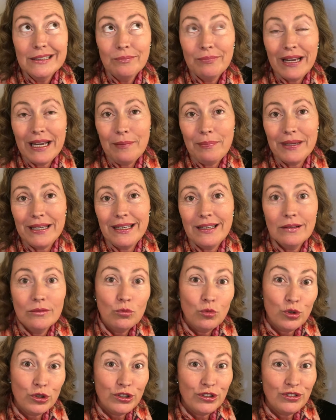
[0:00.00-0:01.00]
maybe
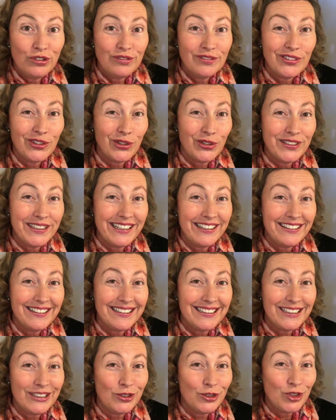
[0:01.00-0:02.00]
wouldn't
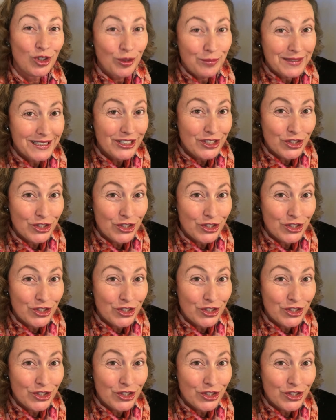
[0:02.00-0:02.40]
ordinarily or normally